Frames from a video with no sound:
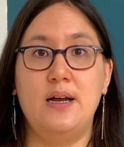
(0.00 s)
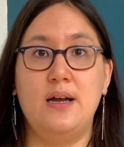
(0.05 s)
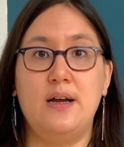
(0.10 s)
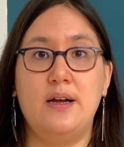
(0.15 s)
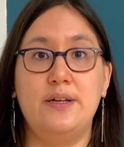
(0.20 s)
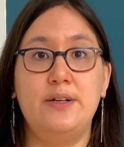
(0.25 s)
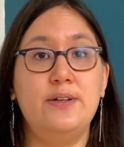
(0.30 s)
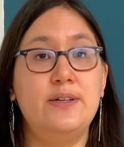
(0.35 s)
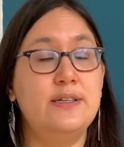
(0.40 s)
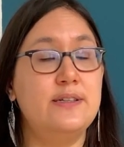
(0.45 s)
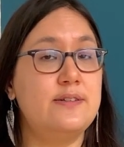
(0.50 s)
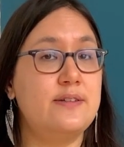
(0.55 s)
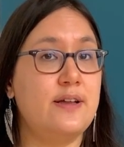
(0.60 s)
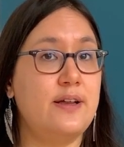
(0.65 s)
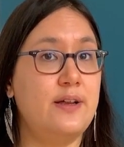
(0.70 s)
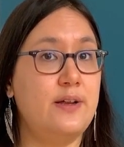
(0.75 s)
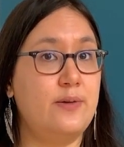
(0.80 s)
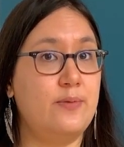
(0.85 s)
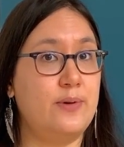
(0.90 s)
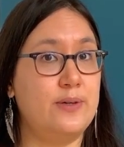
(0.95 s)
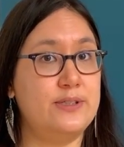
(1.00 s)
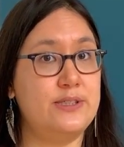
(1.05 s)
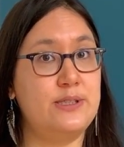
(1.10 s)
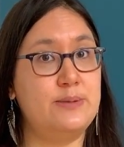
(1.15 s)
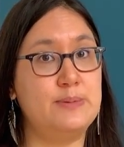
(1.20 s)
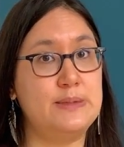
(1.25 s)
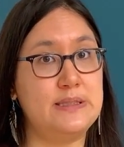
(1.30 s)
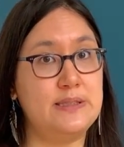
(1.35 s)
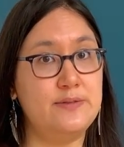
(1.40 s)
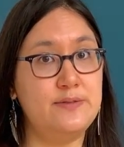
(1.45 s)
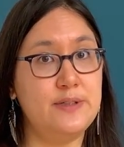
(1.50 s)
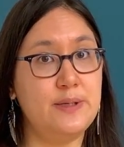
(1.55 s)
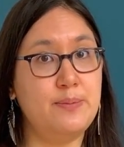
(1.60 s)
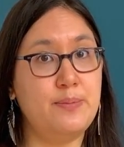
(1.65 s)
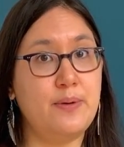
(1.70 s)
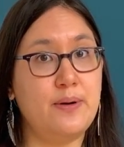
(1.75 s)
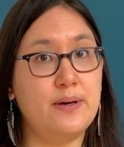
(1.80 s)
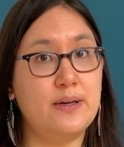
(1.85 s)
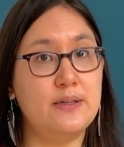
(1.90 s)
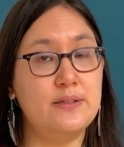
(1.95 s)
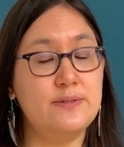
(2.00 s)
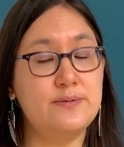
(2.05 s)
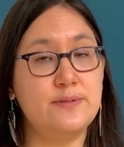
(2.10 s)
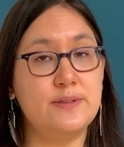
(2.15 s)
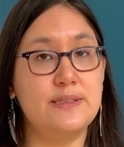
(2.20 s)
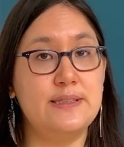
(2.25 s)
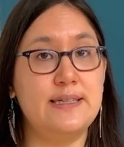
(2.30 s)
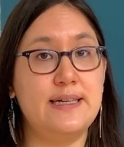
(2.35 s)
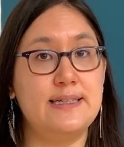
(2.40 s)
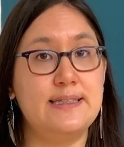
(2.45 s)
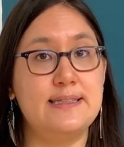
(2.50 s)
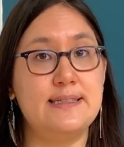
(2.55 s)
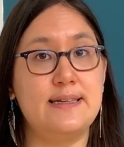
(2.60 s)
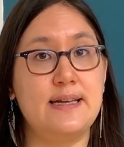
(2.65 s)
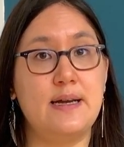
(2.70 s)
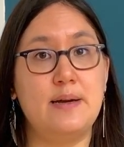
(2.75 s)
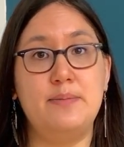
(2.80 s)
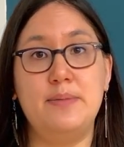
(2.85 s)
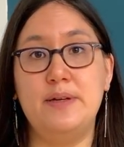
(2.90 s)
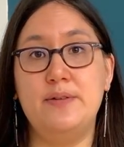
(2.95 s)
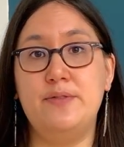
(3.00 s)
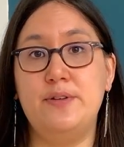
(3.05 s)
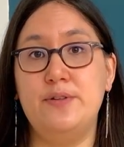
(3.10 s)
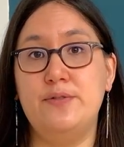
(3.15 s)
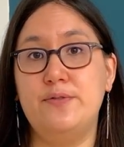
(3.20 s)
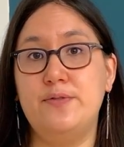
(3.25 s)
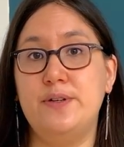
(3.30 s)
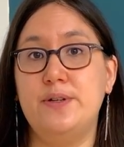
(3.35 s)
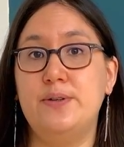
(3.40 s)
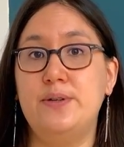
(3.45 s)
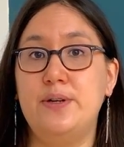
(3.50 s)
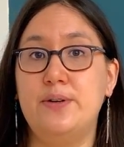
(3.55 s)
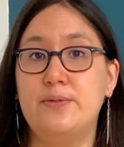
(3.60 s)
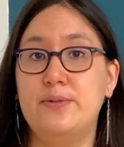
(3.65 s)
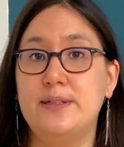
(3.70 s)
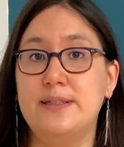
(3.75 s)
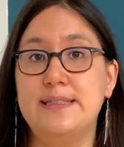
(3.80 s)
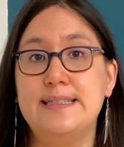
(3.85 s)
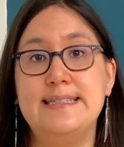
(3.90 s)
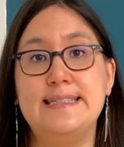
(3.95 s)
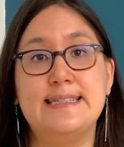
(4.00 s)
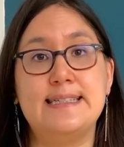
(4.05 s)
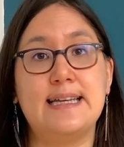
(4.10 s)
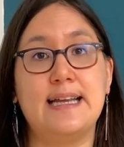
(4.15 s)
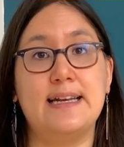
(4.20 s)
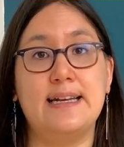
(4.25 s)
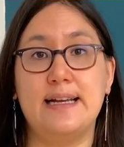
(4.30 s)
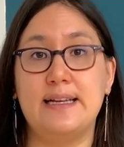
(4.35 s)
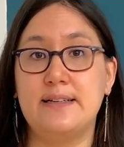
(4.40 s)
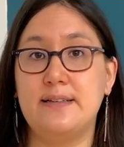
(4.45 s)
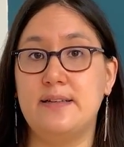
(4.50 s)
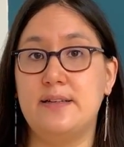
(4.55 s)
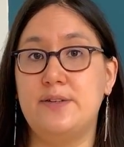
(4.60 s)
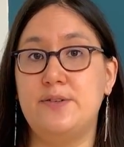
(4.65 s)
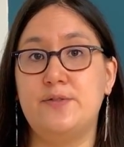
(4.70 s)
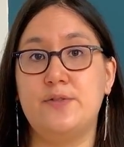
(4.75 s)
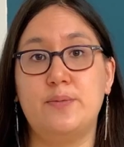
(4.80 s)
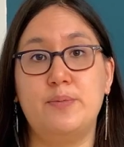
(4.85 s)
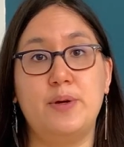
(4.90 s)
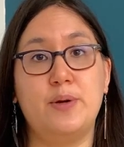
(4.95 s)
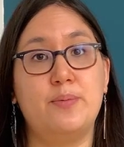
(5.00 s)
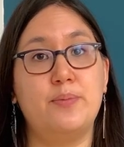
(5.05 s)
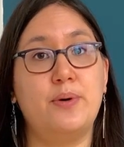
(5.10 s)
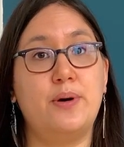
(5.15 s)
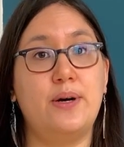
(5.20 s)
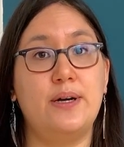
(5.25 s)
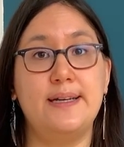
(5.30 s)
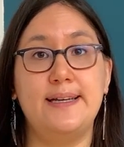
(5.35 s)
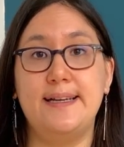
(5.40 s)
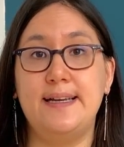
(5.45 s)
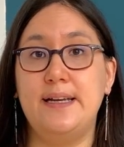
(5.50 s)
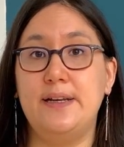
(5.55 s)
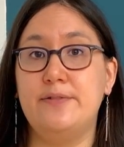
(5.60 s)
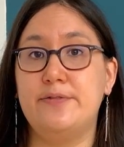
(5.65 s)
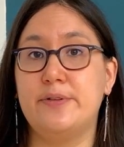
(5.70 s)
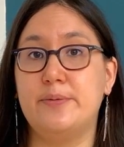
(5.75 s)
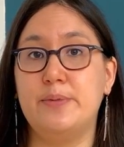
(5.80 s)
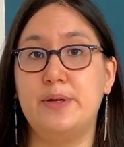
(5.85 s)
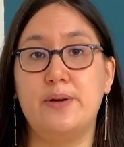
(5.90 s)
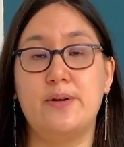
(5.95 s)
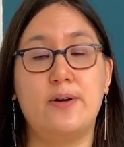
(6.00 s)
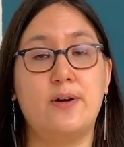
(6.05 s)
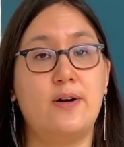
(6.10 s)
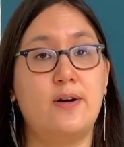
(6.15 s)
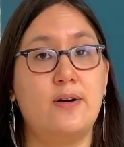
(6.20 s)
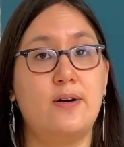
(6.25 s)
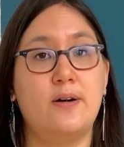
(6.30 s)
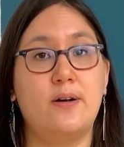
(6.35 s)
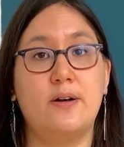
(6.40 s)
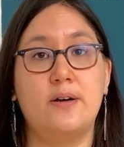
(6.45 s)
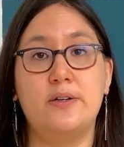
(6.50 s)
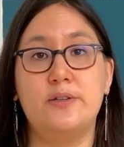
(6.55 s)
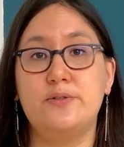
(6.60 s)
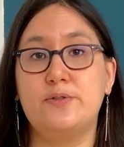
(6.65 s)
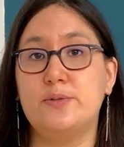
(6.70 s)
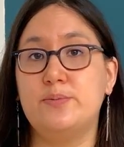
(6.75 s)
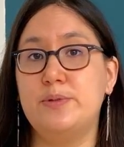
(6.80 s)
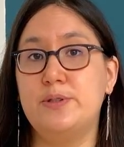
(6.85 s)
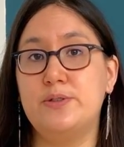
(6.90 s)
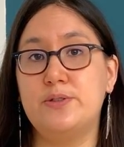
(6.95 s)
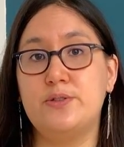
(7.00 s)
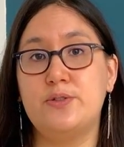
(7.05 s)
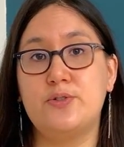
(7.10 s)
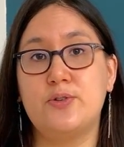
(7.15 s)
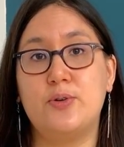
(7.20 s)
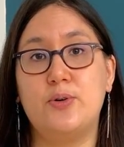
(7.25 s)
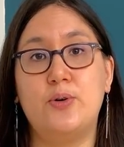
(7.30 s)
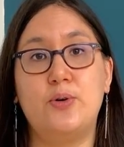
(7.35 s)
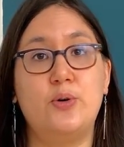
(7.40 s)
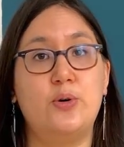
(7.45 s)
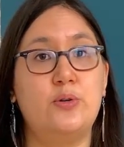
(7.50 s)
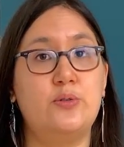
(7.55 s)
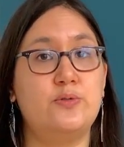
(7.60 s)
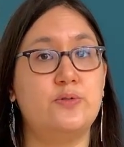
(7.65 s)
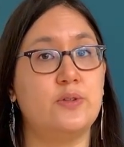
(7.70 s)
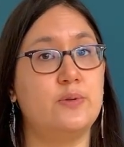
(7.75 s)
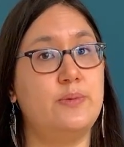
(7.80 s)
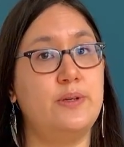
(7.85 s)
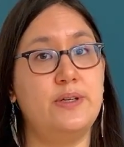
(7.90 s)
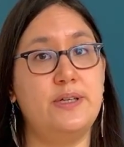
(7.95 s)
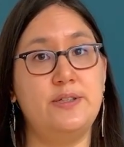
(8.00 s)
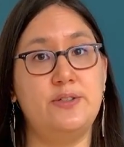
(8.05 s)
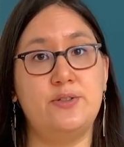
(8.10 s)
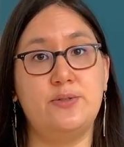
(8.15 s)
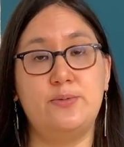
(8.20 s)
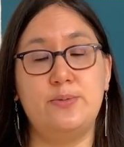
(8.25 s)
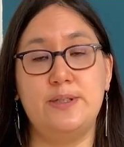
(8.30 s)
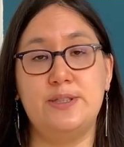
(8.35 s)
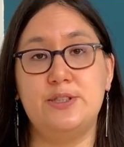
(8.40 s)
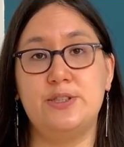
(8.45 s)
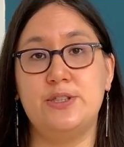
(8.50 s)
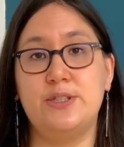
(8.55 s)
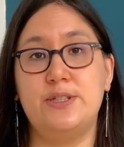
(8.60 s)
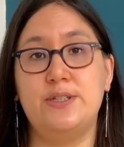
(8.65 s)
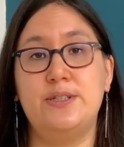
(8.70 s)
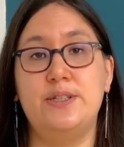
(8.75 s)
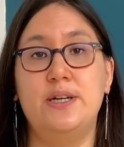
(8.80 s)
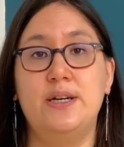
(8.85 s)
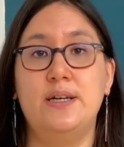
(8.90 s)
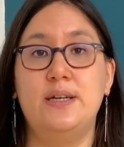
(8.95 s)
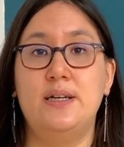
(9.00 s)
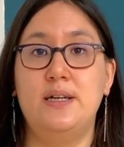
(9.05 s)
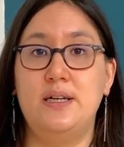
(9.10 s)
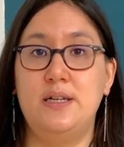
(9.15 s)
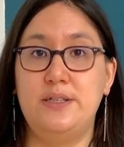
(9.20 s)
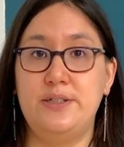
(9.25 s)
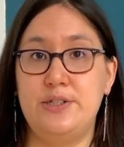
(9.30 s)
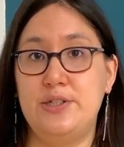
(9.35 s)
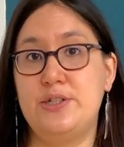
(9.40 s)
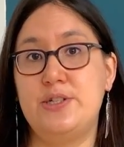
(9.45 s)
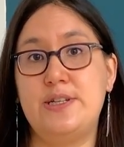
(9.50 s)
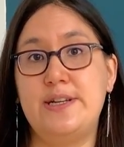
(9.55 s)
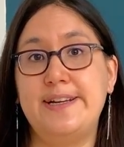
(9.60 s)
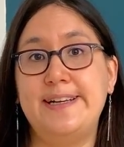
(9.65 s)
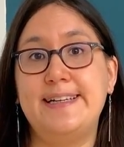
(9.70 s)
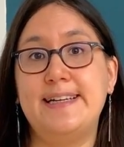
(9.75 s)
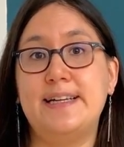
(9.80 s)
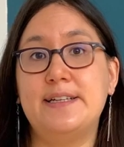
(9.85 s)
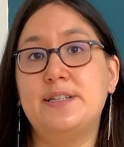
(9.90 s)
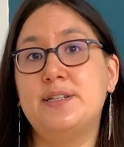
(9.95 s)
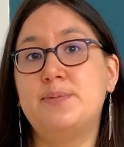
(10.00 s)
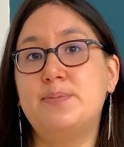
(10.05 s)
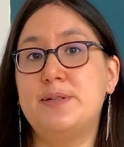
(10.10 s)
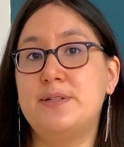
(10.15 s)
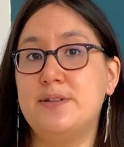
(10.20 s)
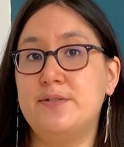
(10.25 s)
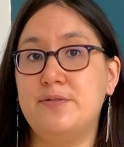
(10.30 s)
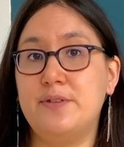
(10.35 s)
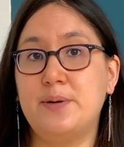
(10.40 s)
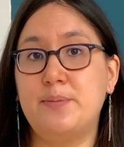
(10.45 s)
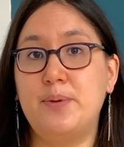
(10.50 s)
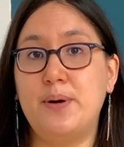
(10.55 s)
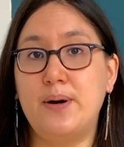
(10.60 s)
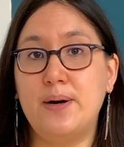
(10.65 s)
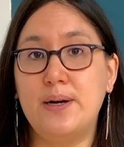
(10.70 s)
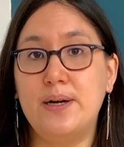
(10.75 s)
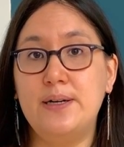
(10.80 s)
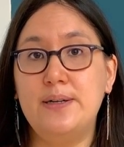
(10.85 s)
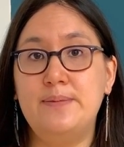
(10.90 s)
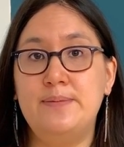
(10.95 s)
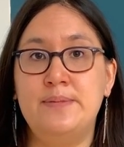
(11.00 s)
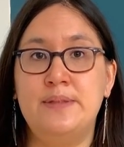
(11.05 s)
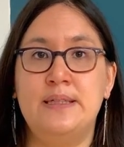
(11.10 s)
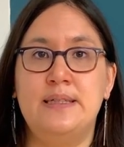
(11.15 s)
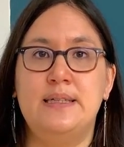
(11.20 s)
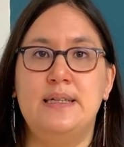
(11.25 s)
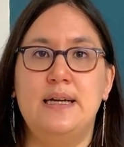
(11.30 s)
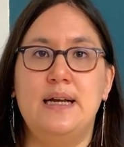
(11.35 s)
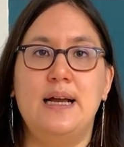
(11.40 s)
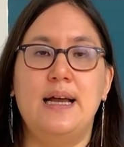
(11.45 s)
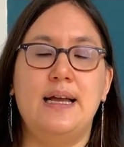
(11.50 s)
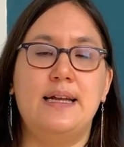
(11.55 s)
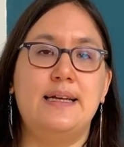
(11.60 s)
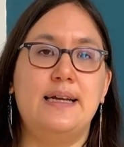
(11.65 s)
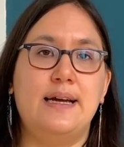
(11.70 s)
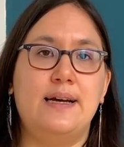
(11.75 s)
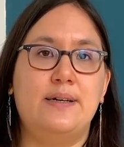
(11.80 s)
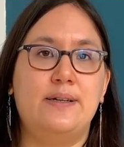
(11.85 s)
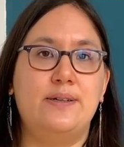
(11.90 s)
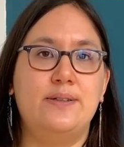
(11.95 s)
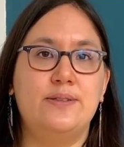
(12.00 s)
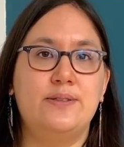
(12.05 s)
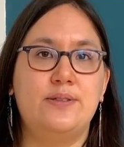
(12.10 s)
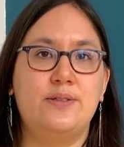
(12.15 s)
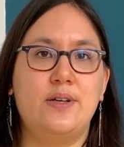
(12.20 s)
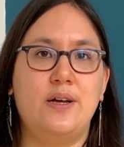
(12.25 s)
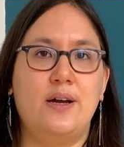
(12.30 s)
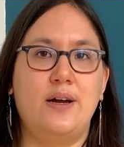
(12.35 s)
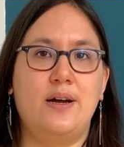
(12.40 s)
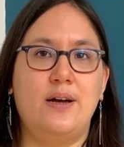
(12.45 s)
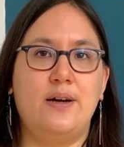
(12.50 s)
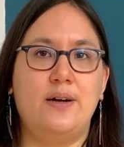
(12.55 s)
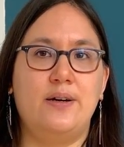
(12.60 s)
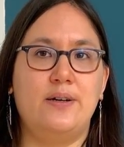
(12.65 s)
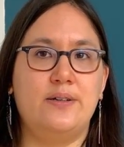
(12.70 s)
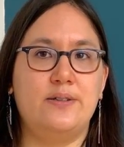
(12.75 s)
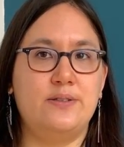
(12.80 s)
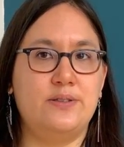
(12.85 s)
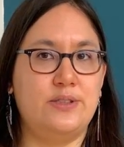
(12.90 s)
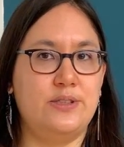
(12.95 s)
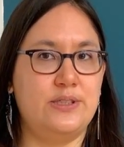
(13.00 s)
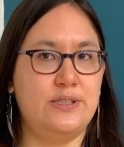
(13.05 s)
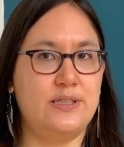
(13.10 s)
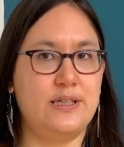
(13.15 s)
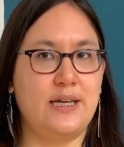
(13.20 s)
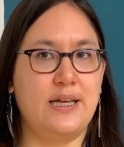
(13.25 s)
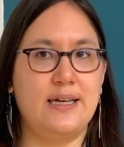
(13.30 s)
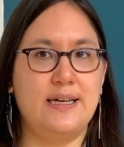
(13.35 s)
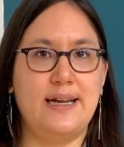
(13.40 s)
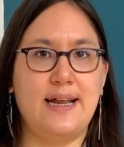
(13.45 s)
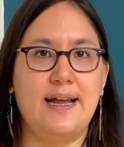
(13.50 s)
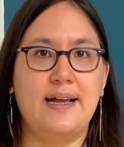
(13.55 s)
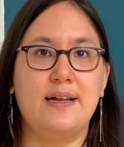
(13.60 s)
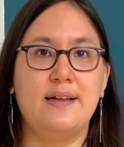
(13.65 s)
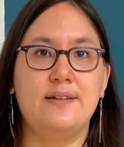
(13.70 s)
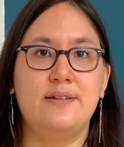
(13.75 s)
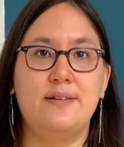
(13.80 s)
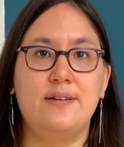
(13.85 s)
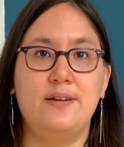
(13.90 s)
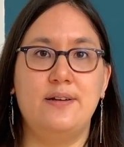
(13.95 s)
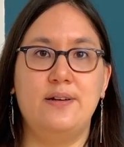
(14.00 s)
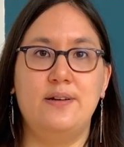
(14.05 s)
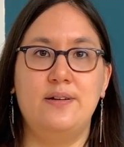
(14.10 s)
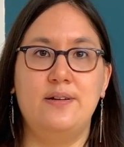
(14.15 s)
Uh, you can take one specific part for the next step if you feel you're really disconnected from your body, from your heart, from your soul, from your intuition, just state that specific part and else uh, just connect